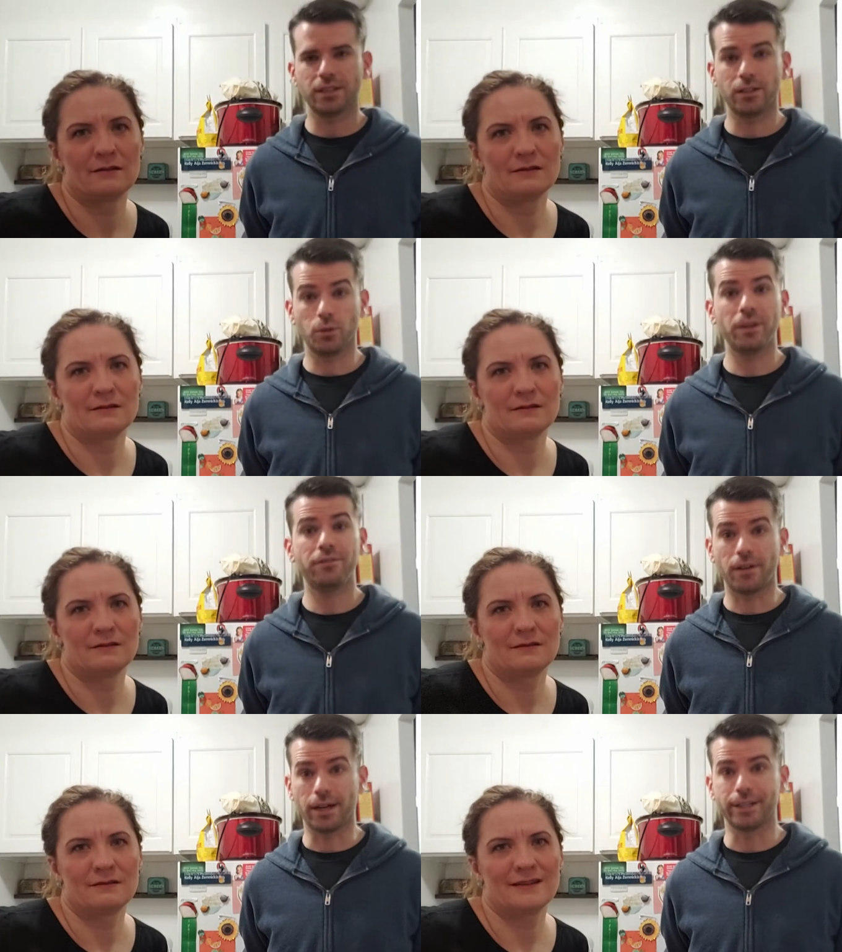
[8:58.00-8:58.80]
Speaker 1: It'll be
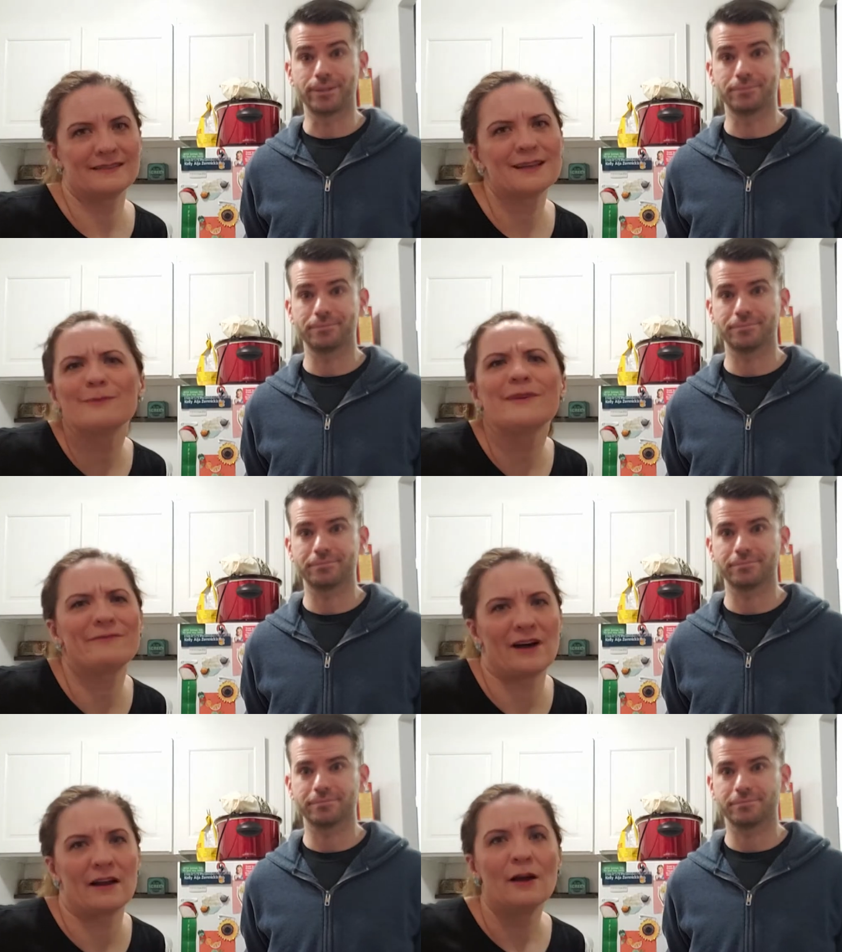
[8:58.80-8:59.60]
fine.
Speaker 2: It's gonna be
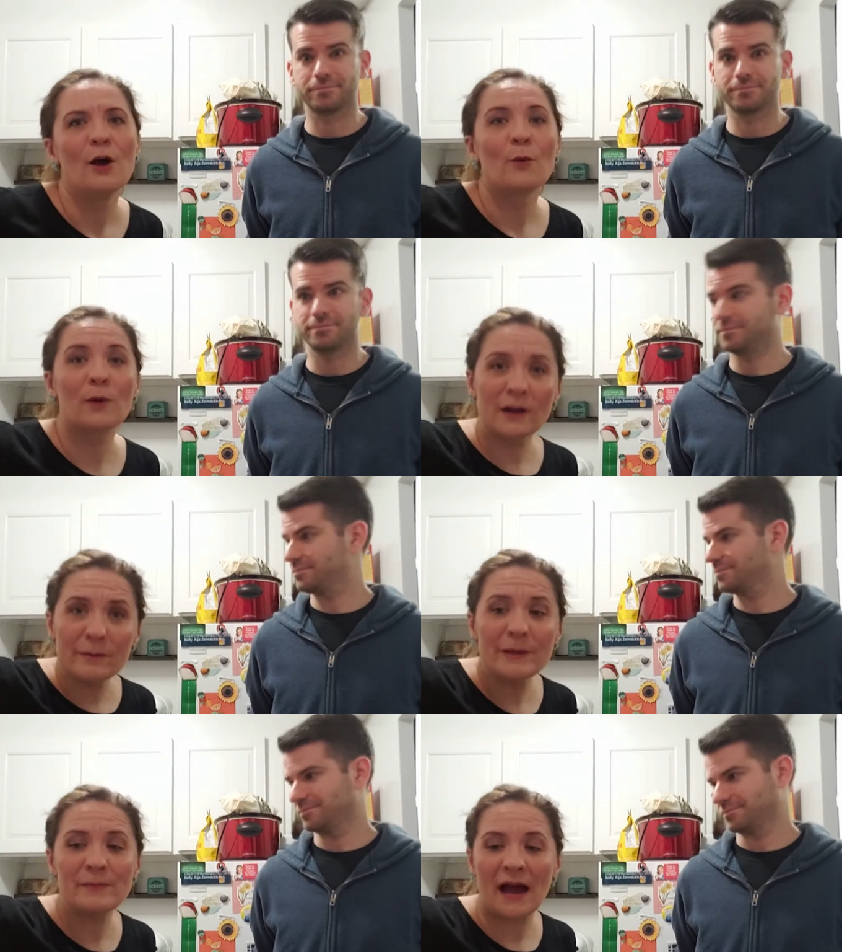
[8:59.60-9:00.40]
fine. We're
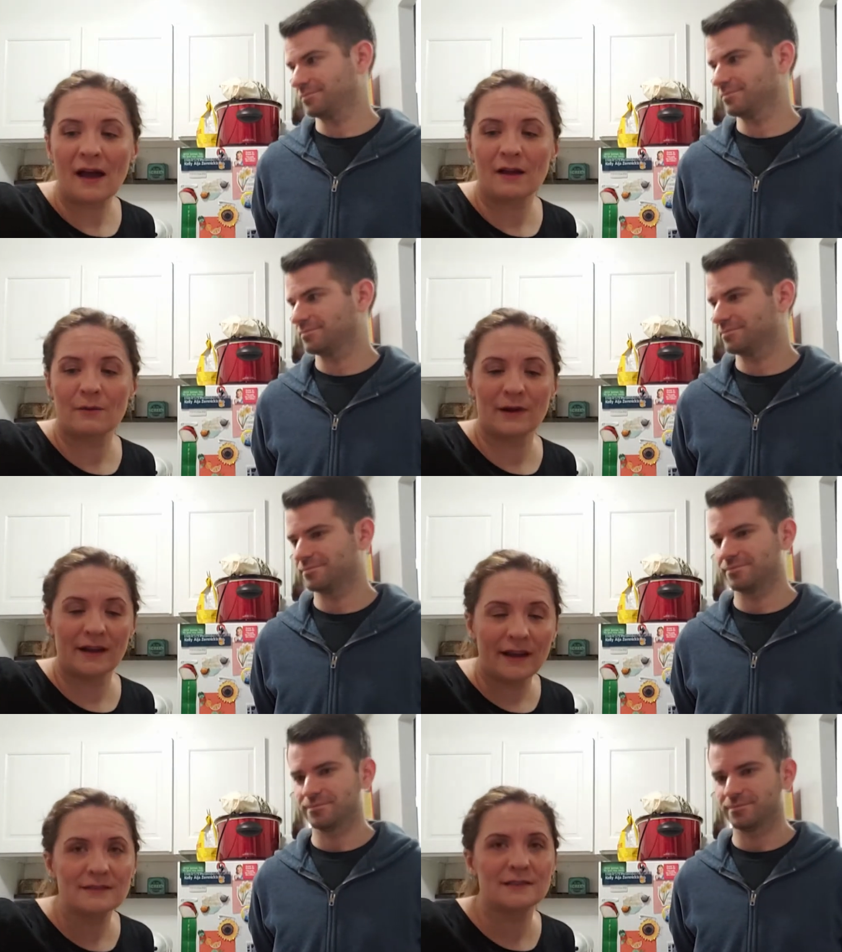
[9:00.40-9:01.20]
gonna be back. We're
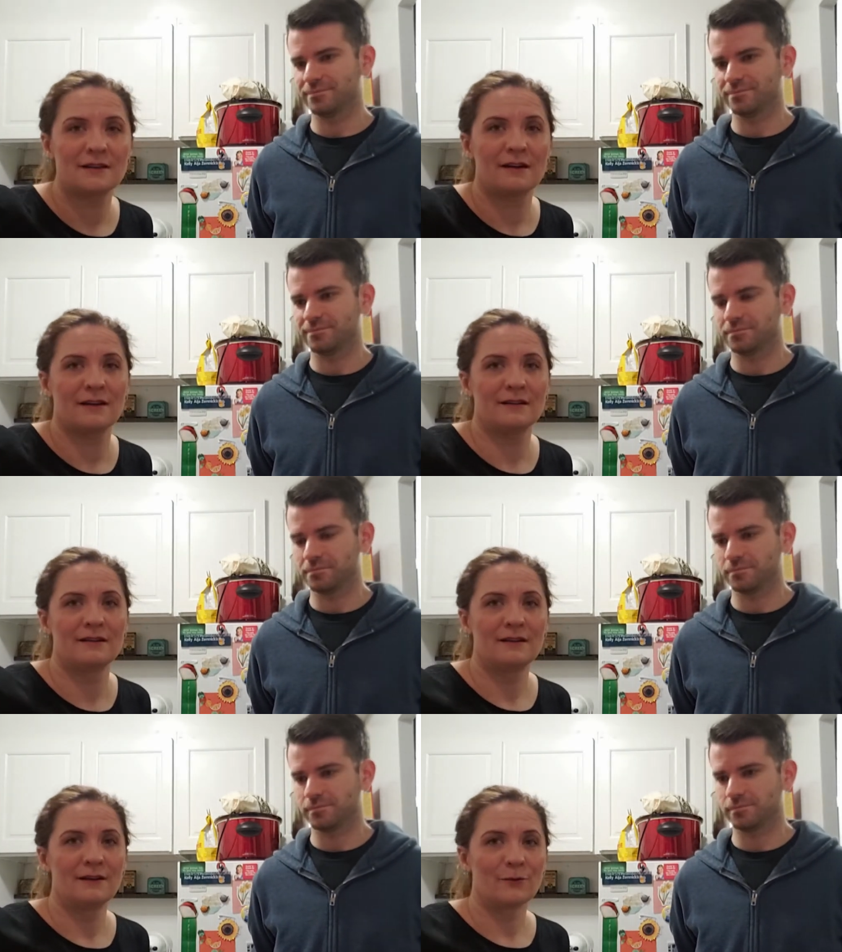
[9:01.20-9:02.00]
gonna get started.
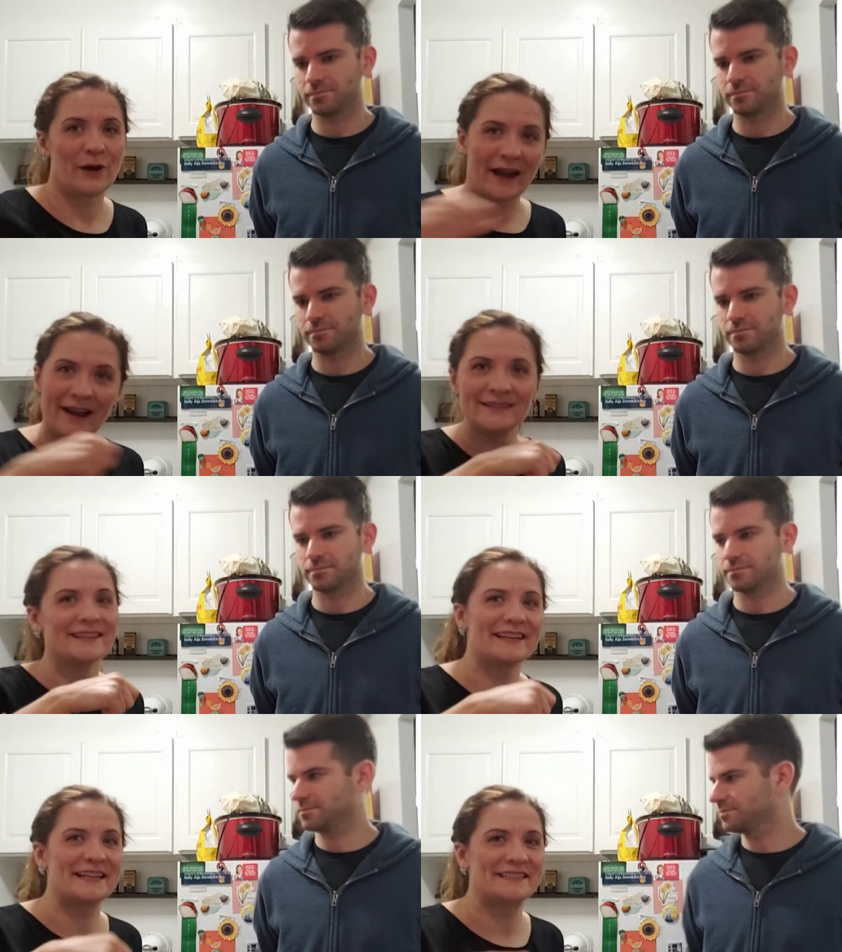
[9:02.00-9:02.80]
We're heading
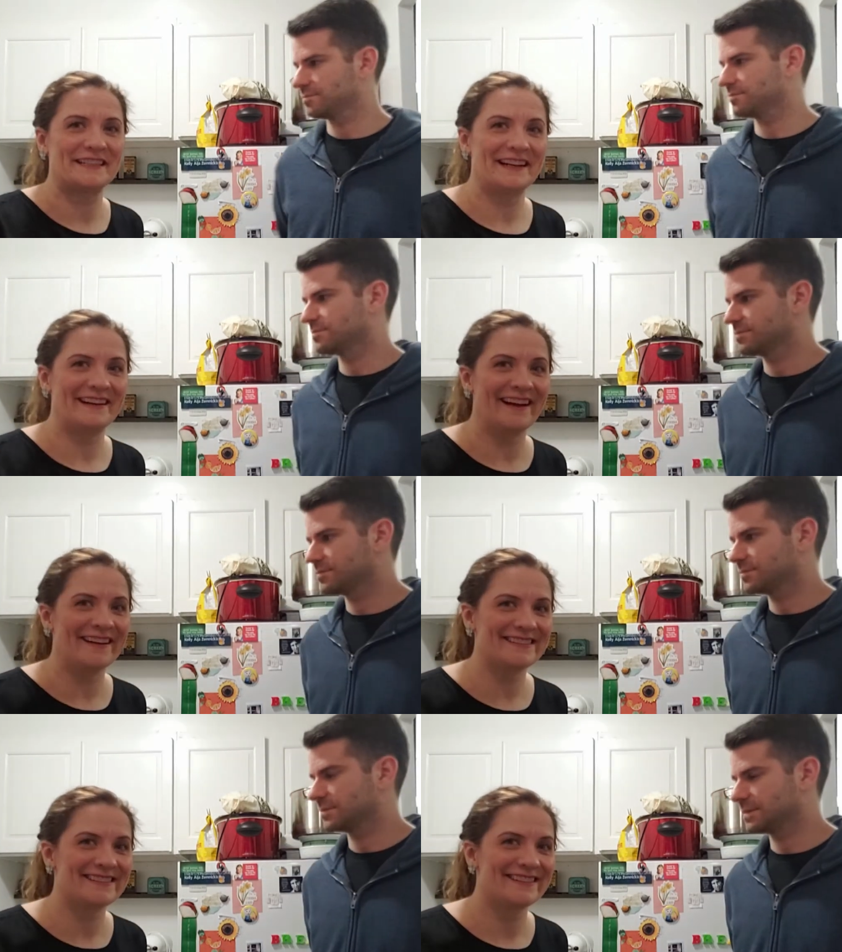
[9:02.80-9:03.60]
to the KitchenAid,
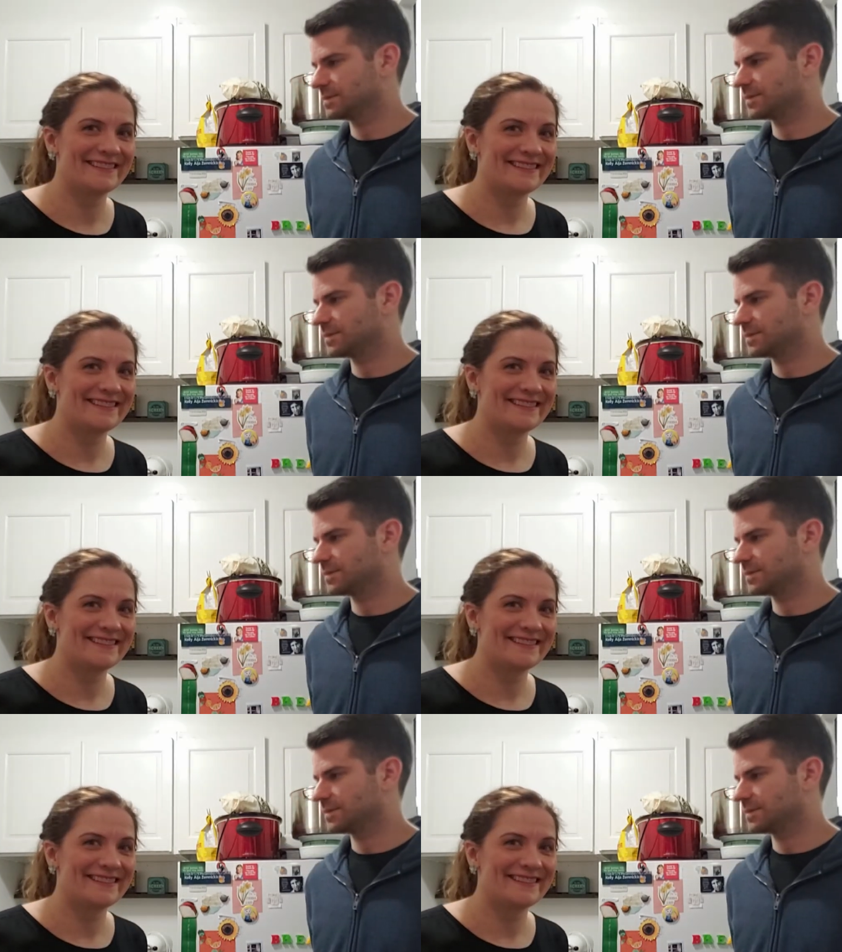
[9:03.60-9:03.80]
guys.